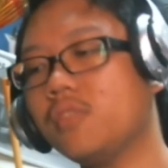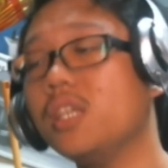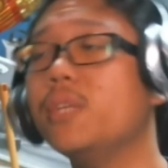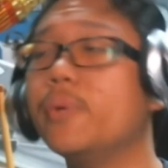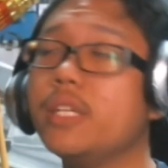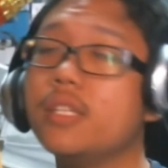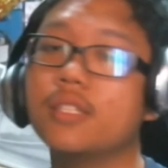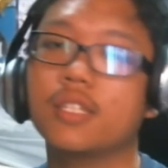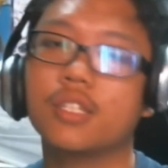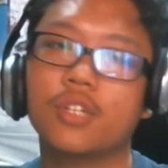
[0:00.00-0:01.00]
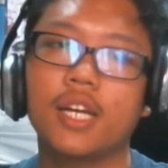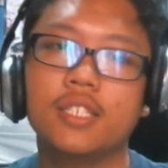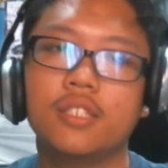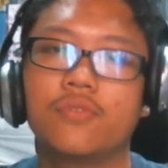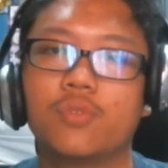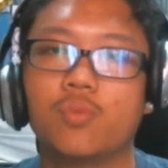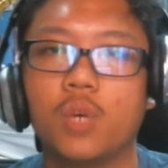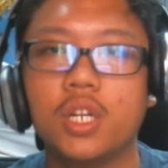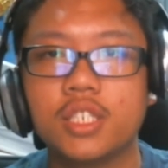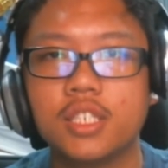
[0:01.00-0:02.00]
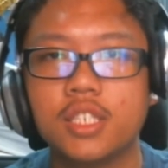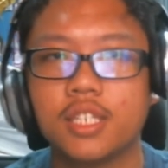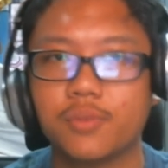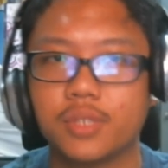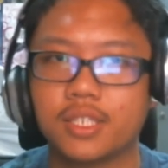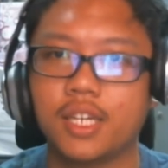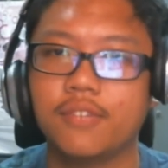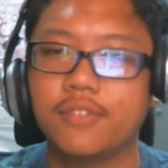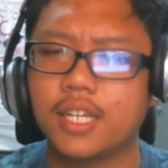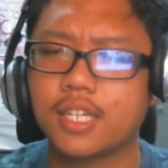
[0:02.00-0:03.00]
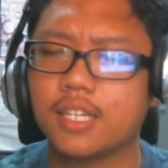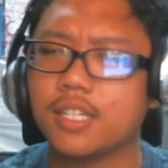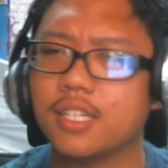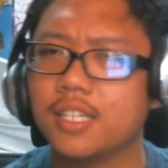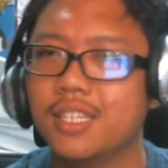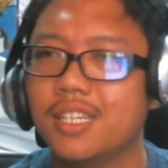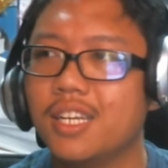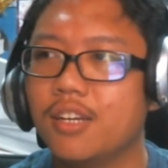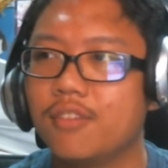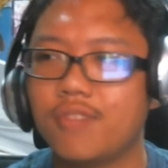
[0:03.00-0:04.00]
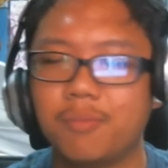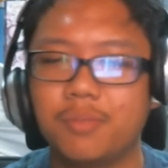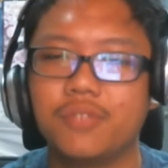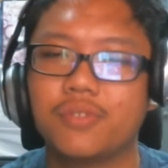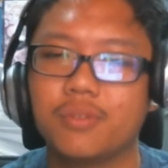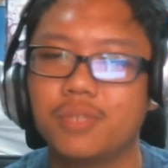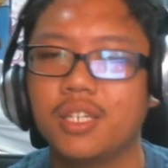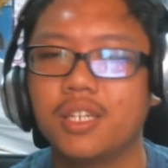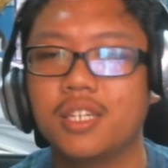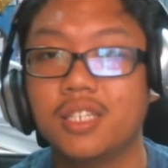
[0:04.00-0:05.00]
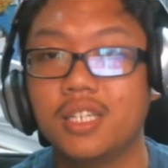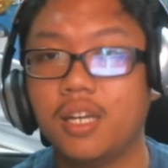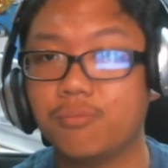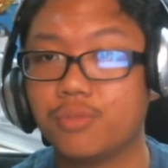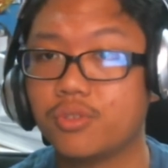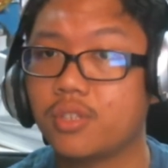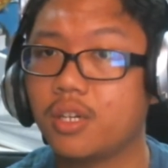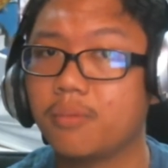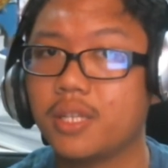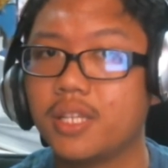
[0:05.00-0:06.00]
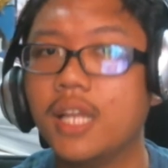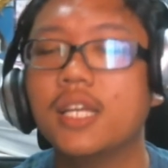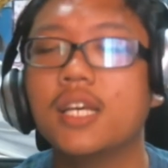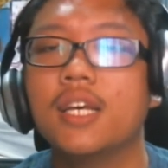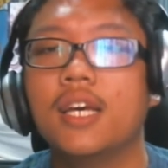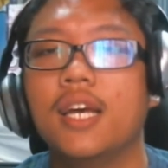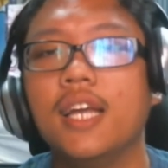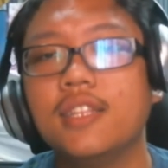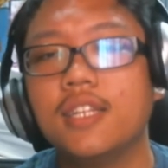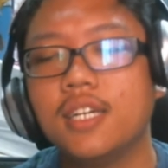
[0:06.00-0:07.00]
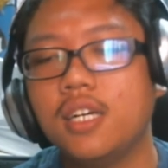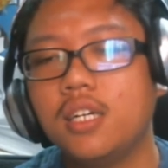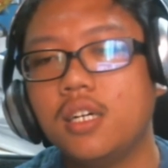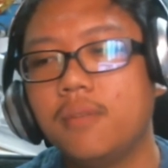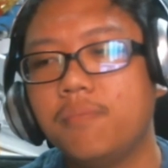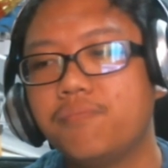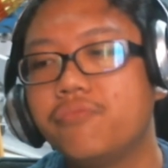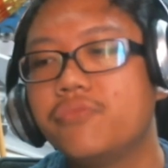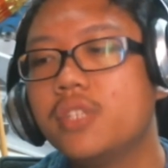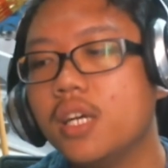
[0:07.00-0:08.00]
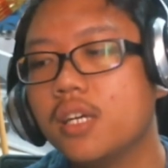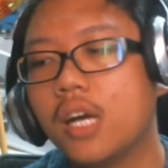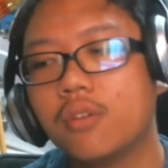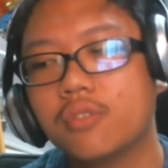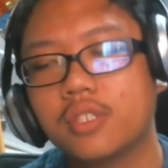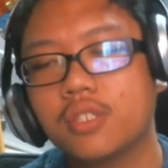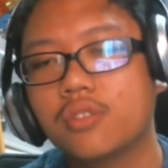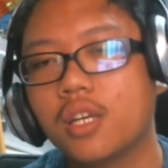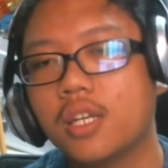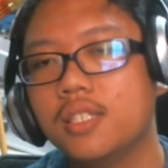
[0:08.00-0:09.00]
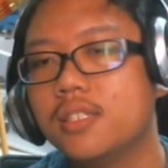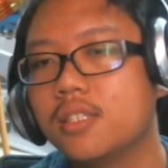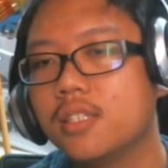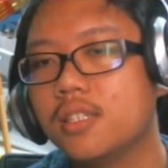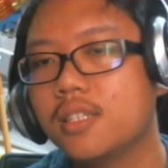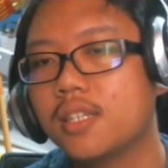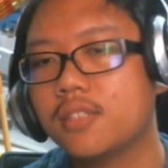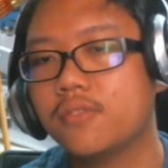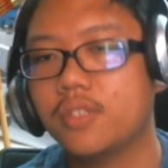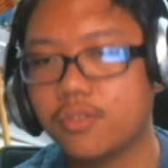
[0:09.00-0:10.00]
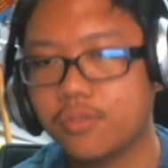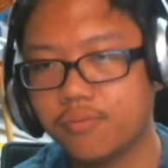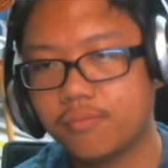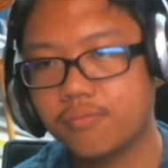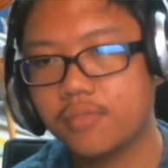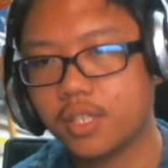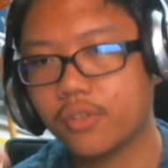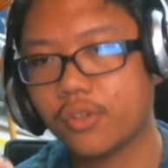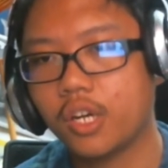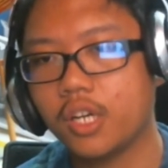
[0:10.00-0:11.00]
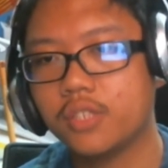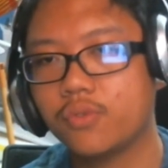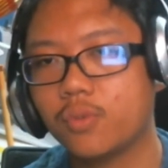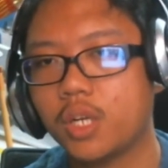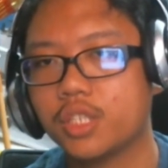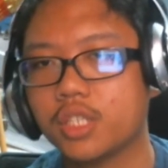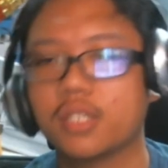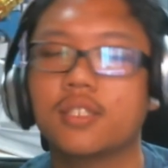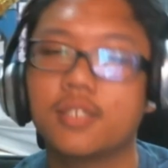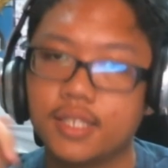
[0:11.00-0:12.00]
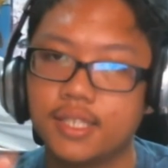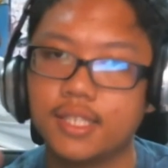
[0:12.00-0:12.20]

Anyway, thank you guys for watching. That was kind of like a ramble from me at the end. I'm so sorry about that. And yeah, I will see you guys in the next video. Thank you guys for watching. See